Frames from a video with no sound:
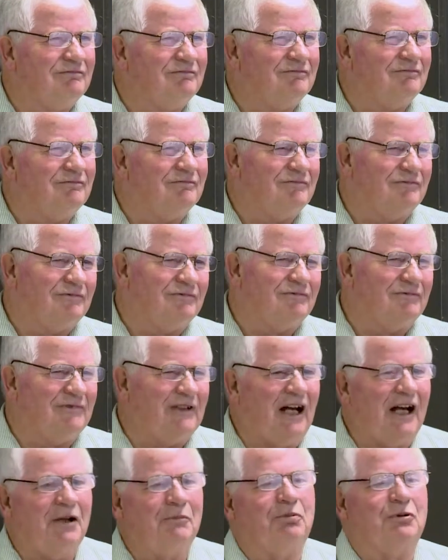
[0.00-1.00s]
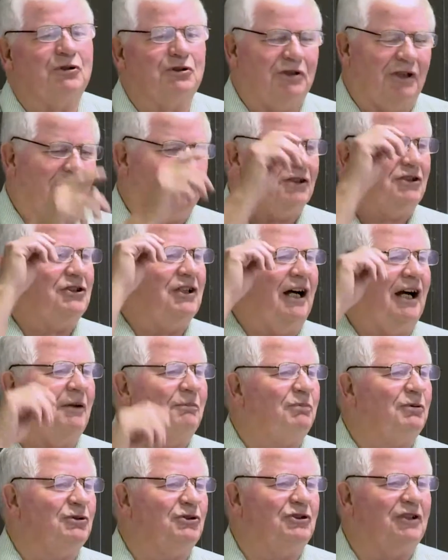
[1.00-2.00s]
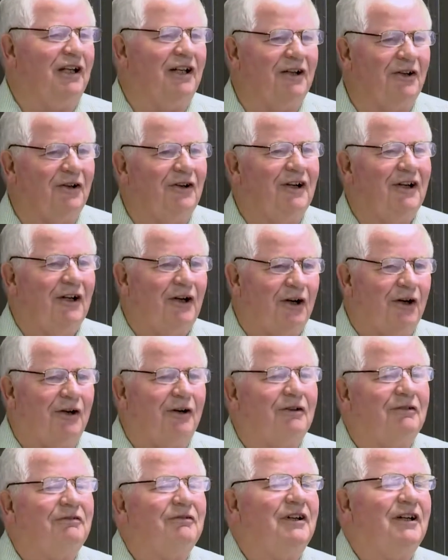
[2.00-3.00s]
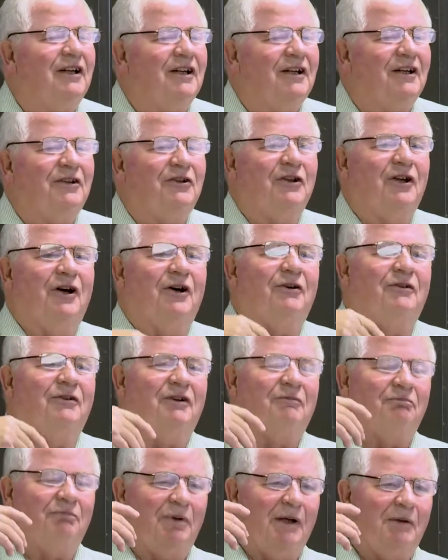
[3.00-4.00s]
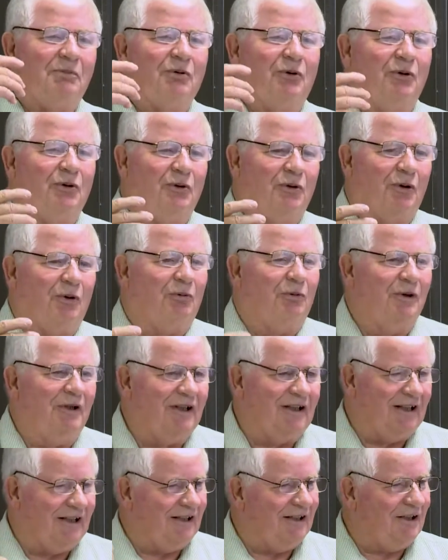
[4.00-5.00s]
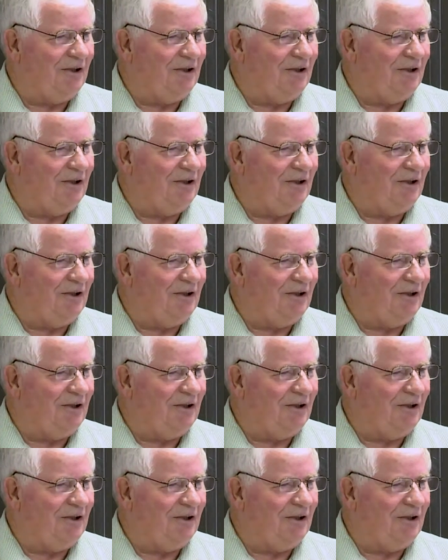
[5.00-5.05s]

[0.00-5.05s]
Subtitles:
so. 9%. It's 9% are people who are really